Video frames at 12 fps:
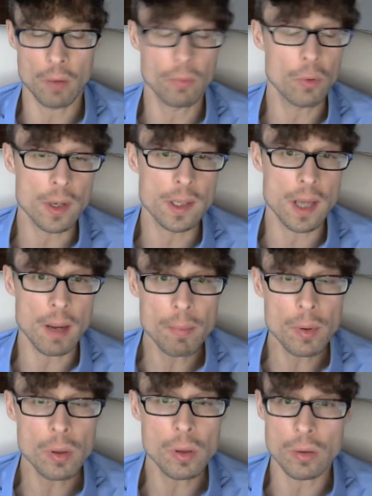for
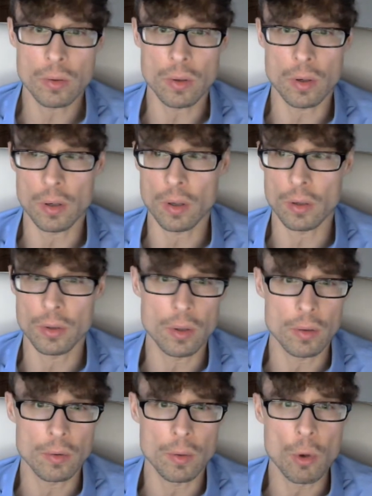example,
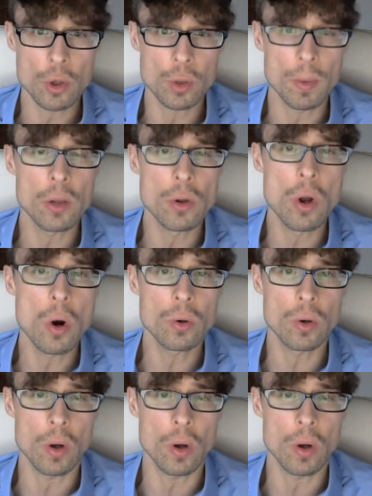the most well-known